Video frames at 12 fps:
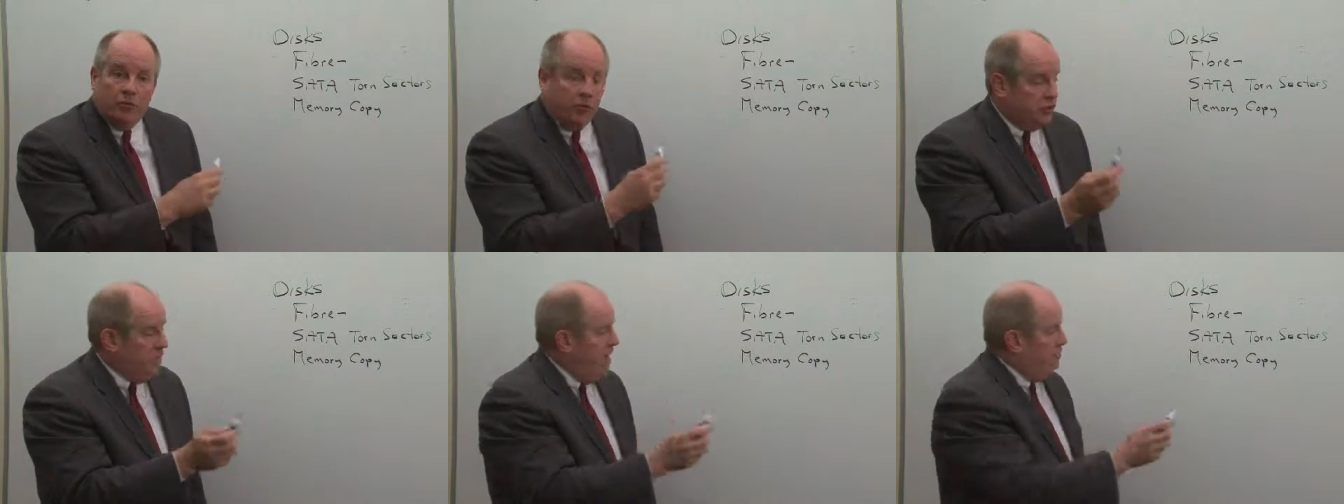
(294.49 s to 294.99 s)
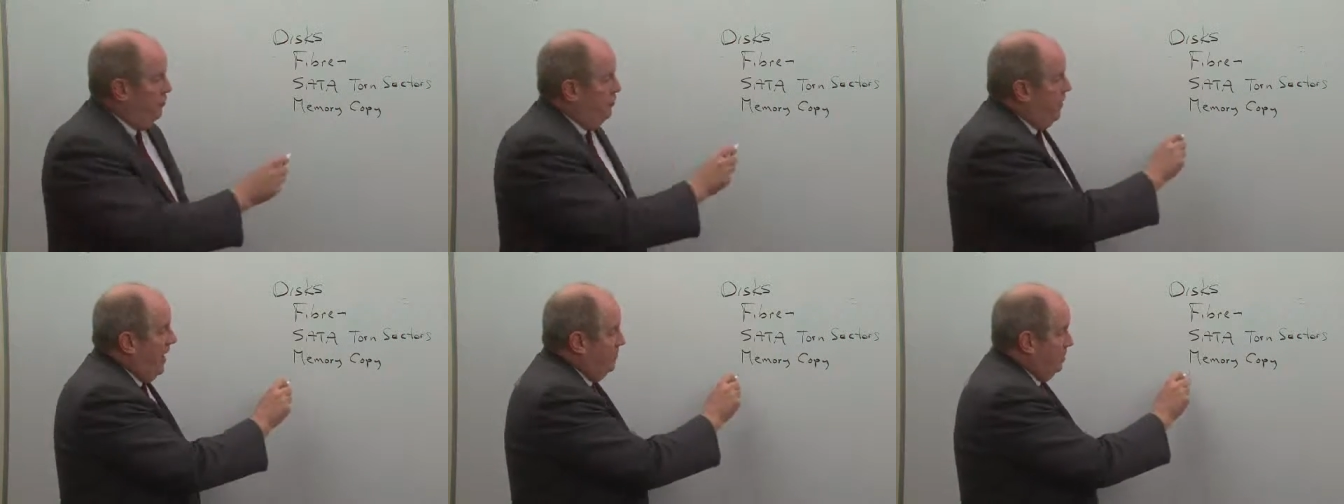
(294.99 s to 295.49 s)
For example,
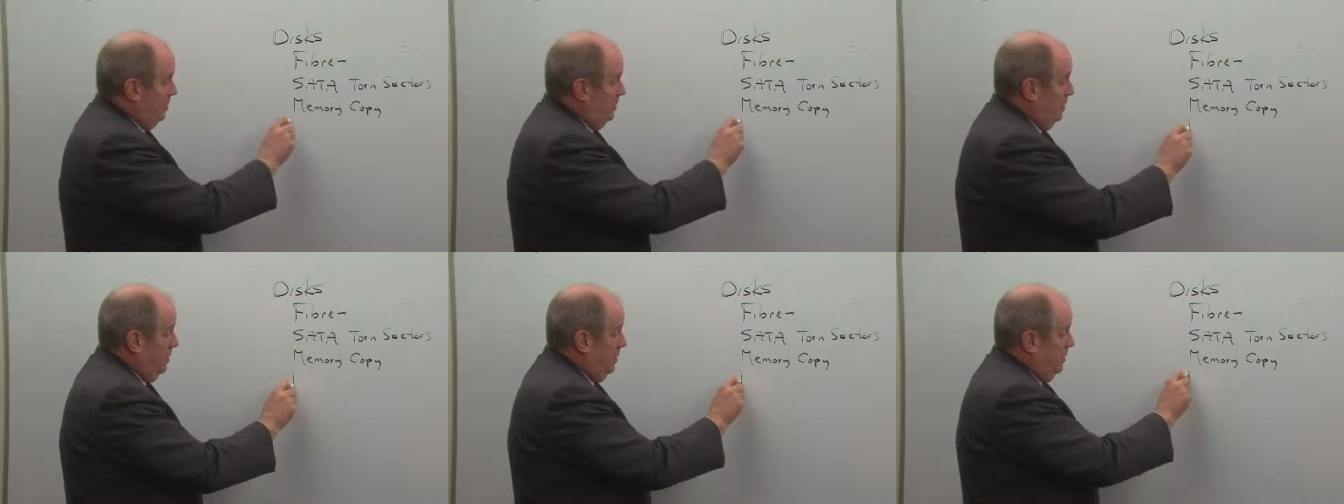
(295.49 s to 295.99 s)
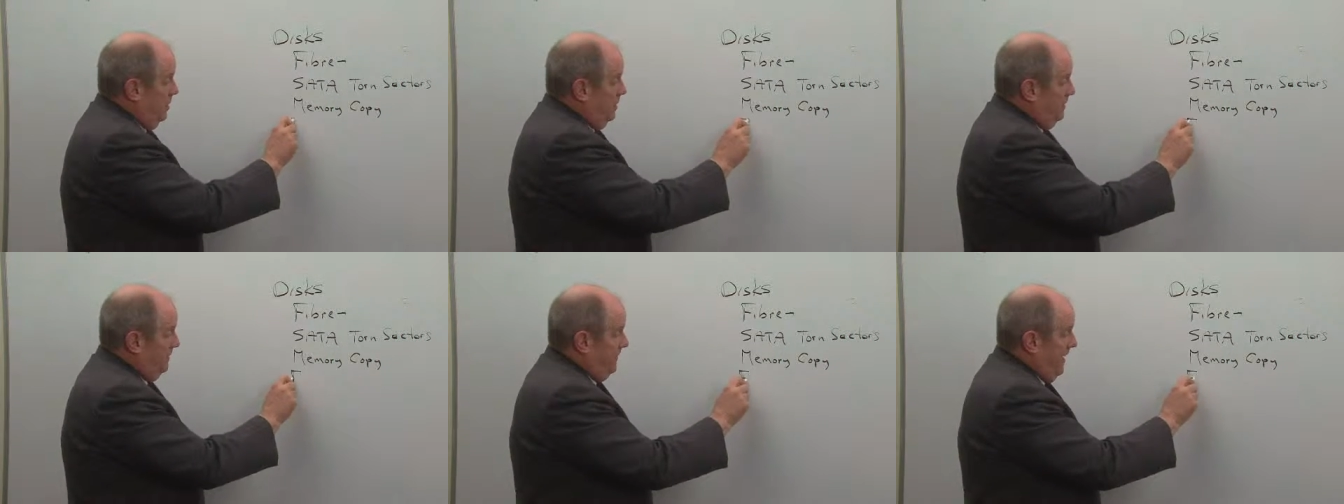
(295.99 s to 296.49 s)
fiber,
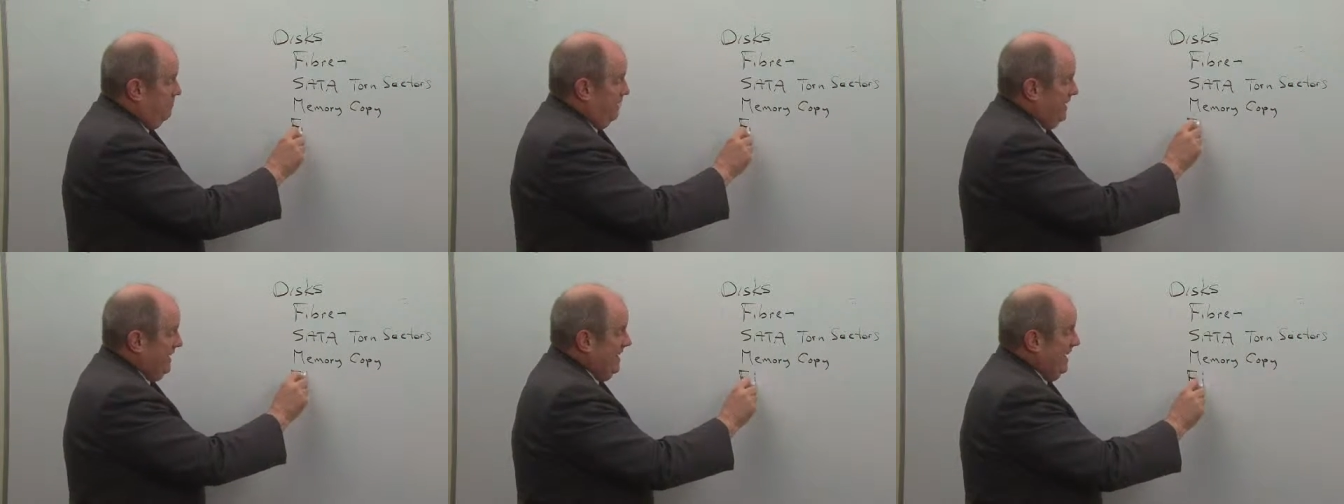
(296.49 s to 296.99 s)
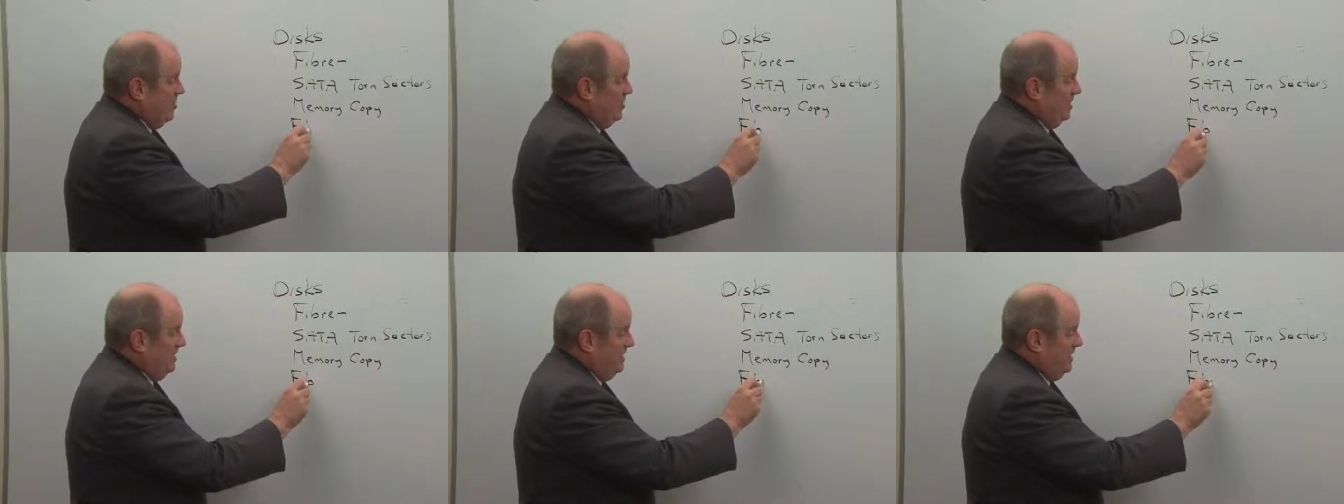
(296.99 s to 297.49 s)
the fiber
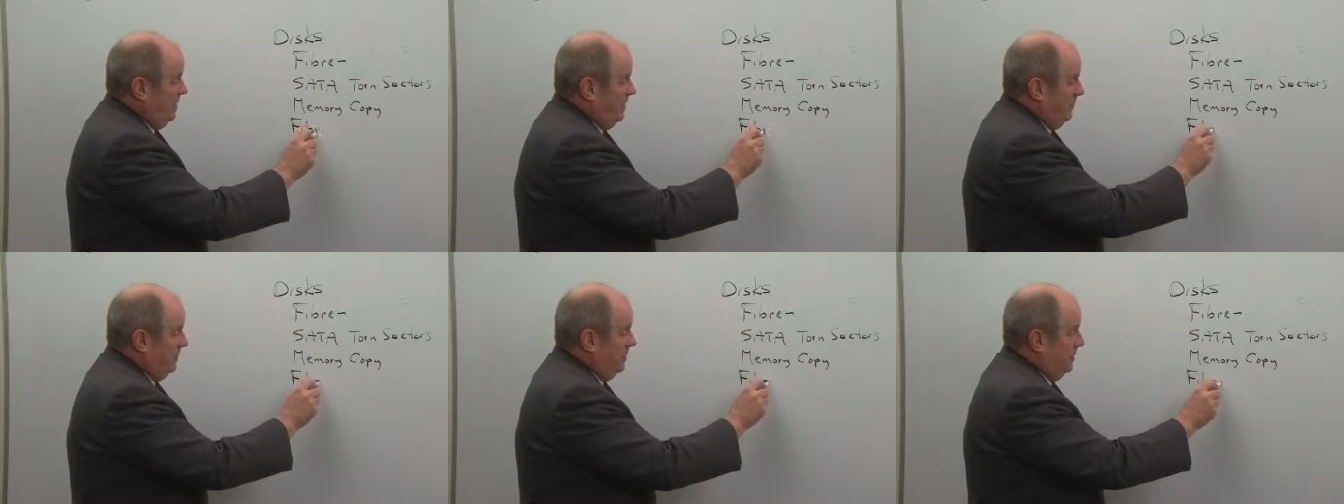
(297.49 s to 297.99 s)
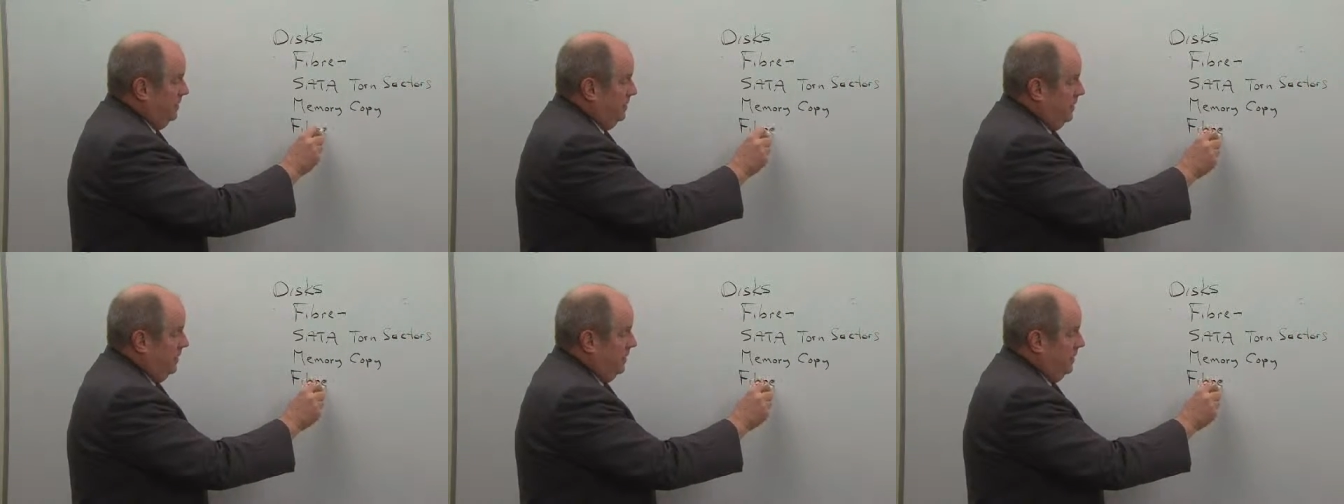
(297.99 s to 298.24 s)
connection itself